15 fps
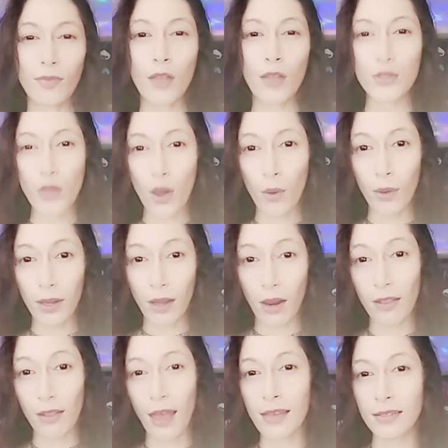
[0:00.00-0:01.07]
in our
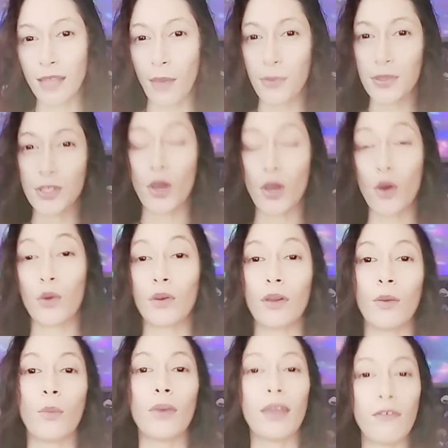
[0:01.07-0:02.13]
last episode,
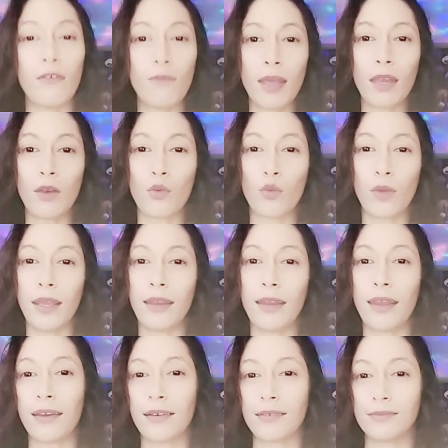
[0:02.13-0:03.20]
we've been reading,
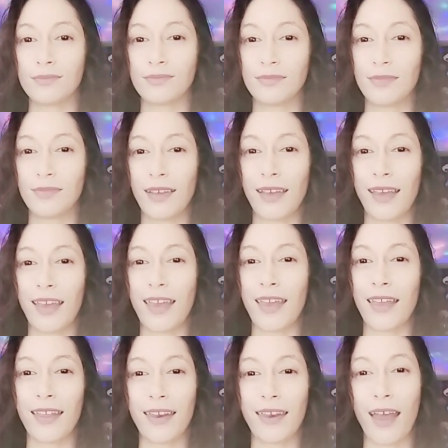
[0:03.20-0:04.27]

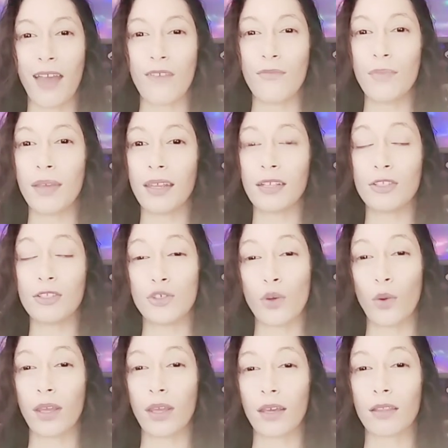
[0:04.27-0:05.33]
and I've been
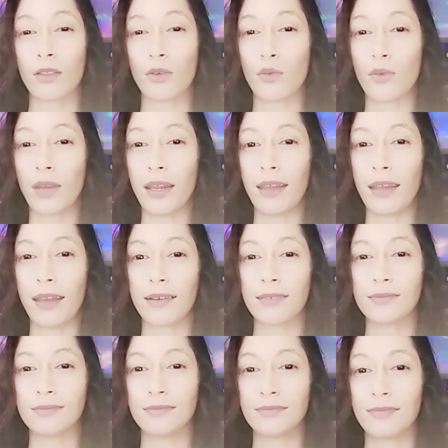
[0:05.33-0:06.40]
enjoying the
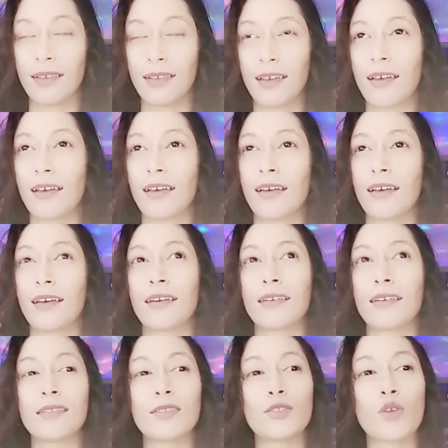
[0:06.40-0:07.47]
reading.
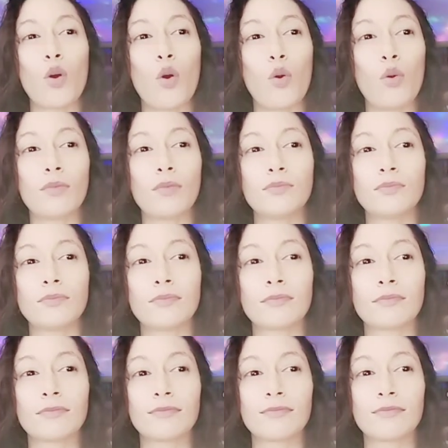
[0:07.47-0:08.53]

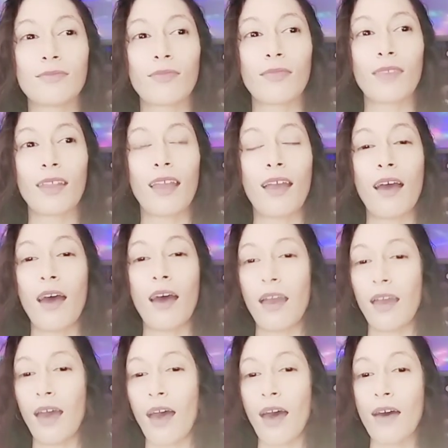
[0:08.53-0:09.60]
So I
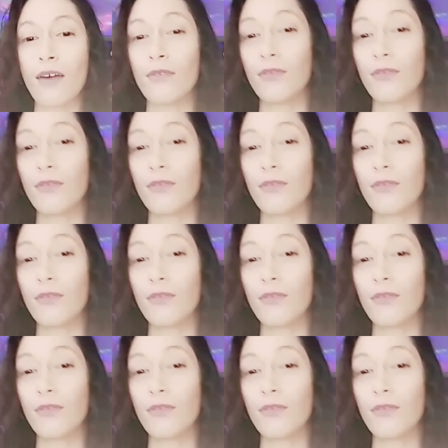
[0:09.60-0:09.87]
have